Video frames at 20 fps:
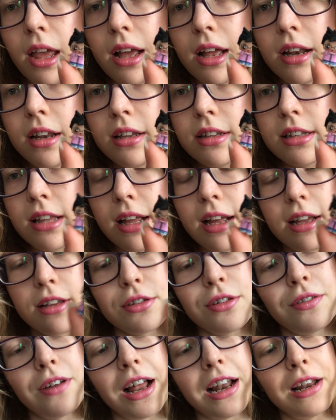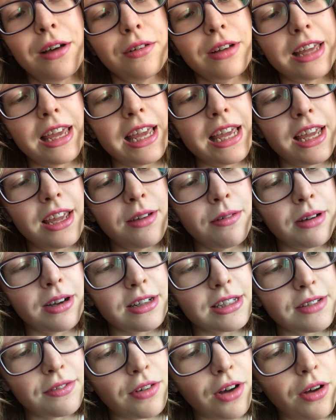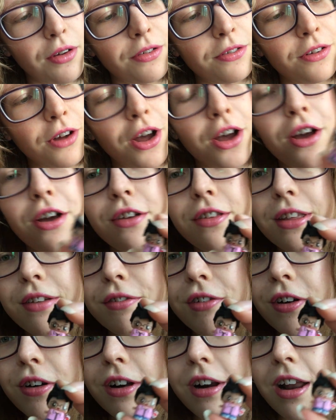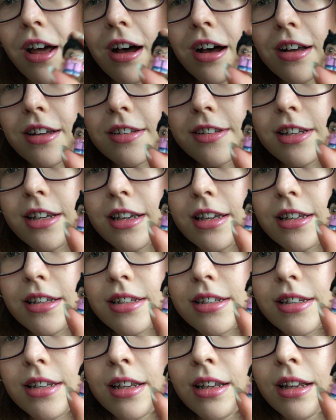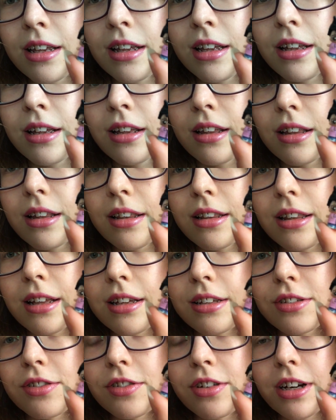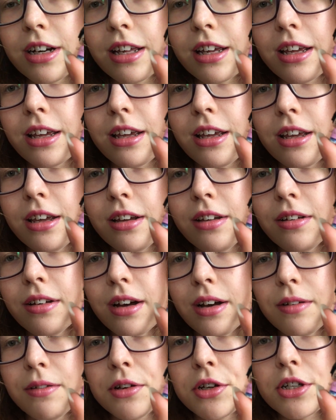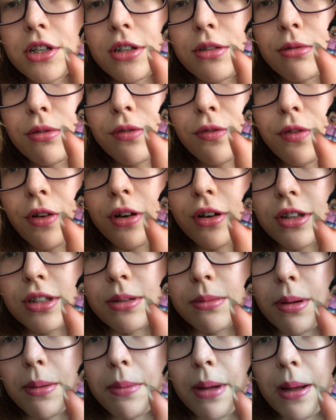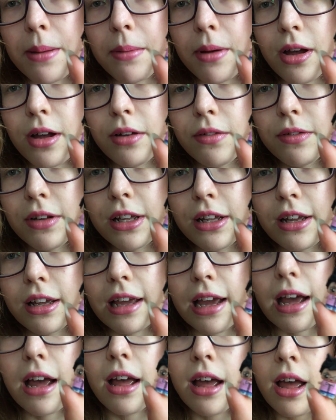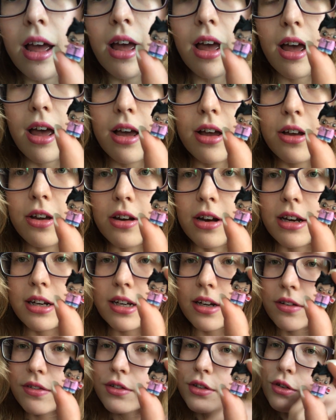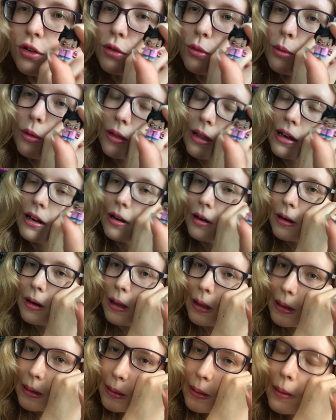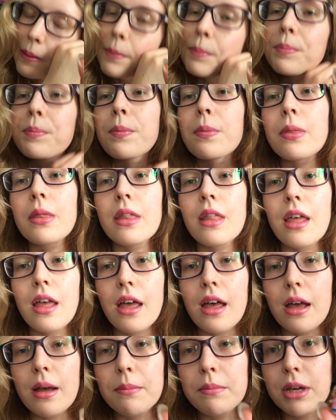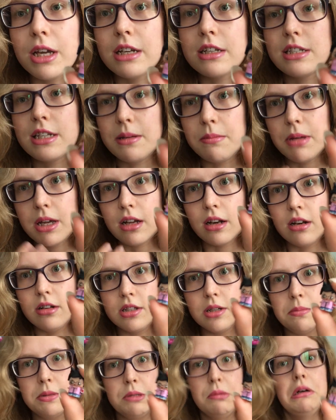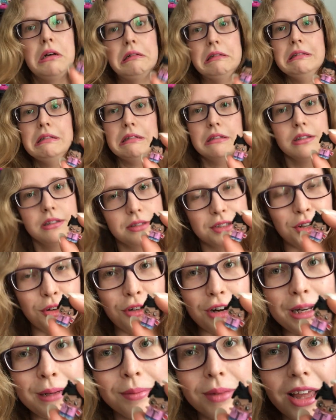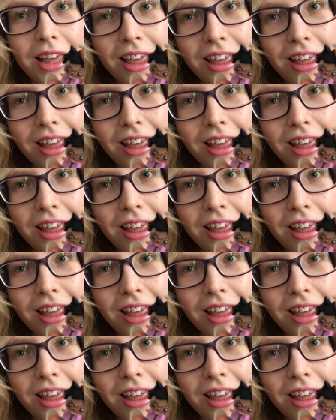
It looks like a sort of like little geeky one because they've got a phone, they've got glasses. That's really cute. I wish this would focus a bit better, but hopefully you can get a good idea of sort of what they look like. You get to see me close up as well. Ugh, sorry.